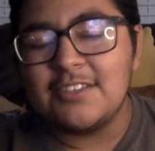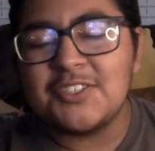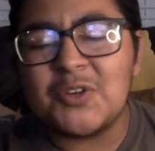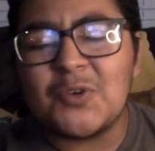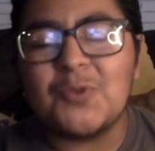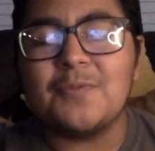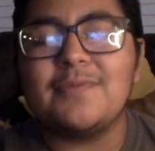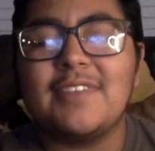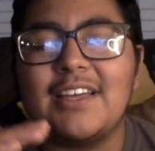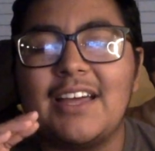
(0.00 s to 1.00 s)
So
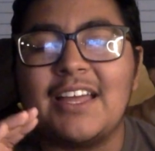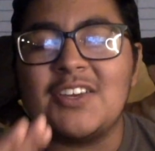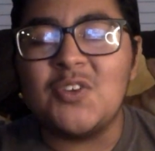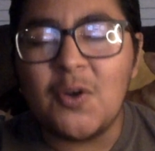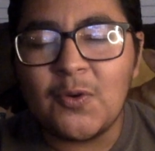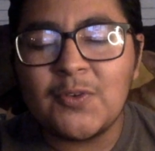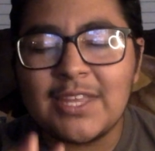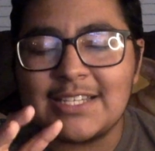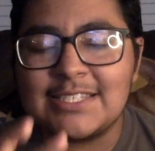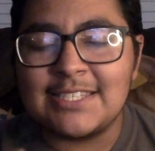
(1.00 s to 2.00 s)
I know
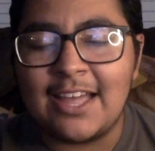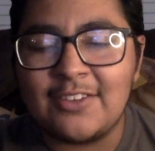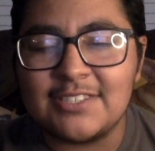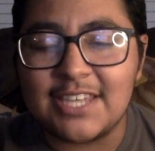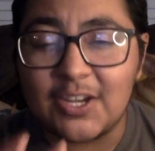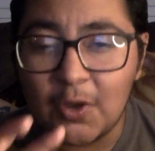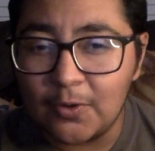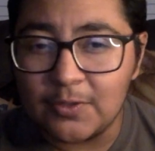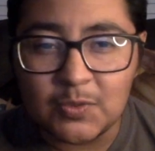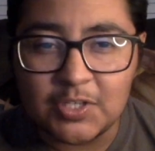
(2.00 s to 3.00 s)
that sounds like
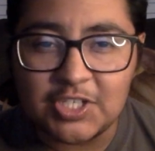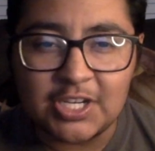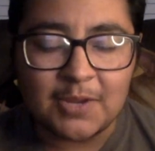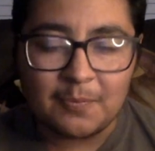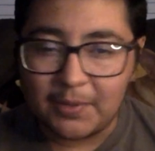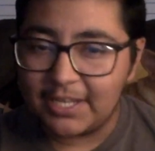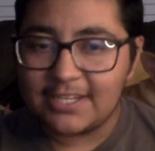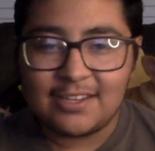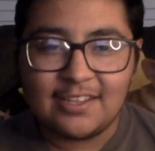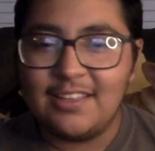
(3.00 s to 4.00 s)
code switching,
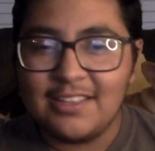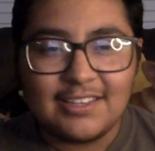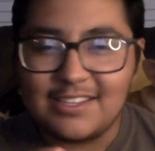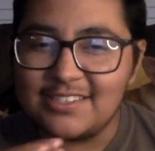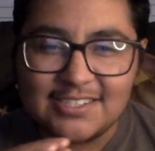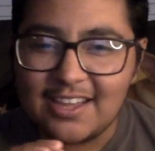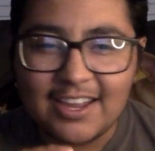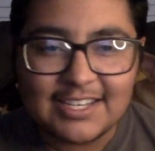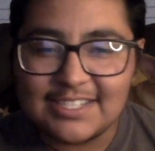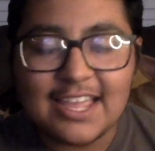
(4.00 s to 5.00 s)
but it's
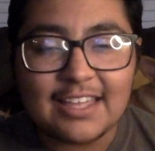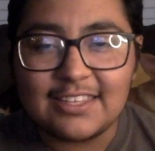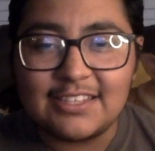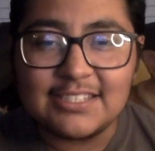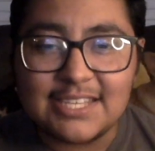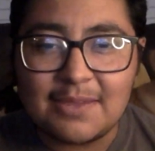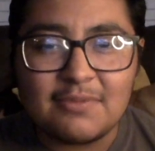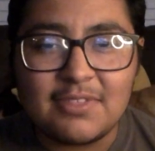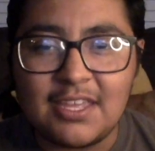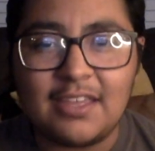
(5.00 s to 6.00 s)
not exactly the
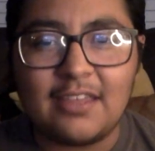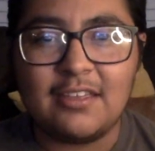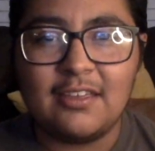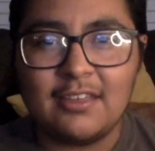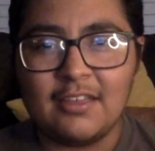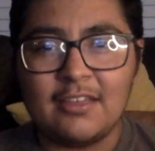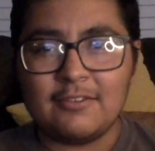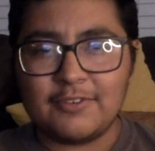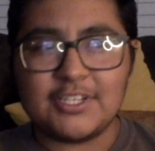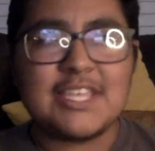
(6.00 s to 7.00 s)
same thing.
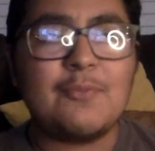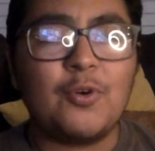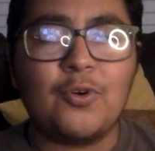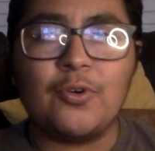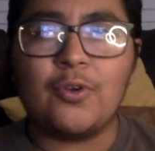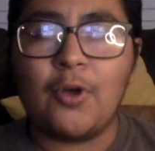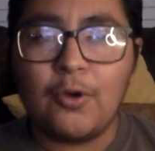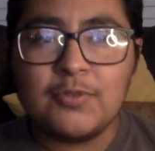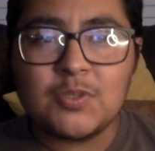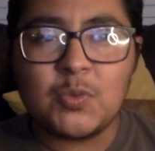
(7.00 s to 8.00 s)
For example,
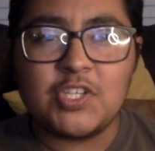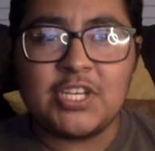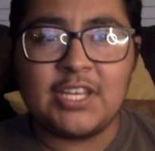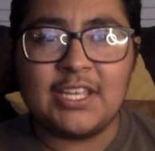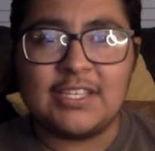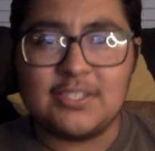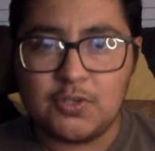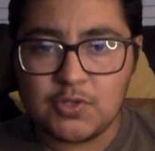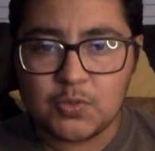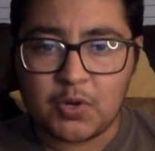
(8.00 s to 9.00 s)
code switching is
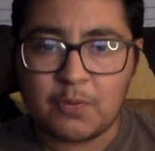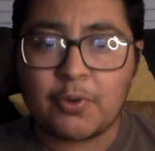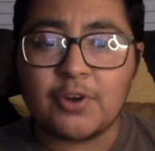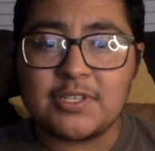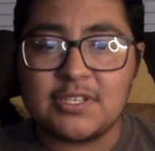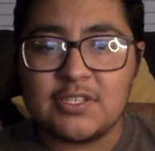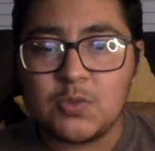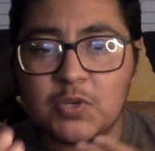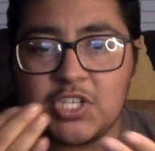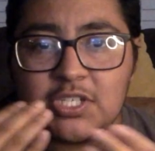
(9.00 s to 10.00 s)
used when a person
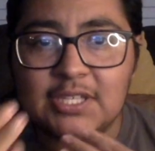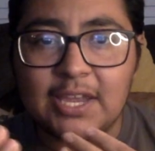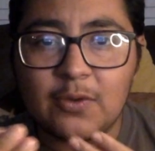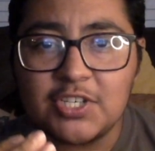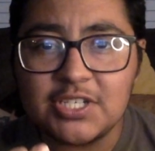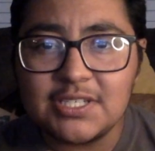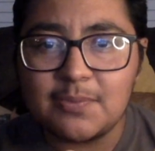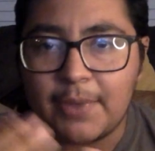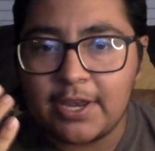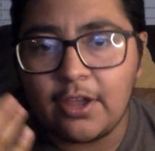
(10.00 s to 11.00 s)
switches languages
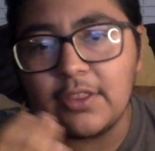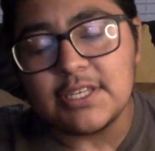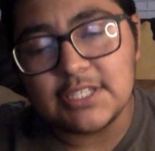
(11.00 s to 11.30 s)
depending on the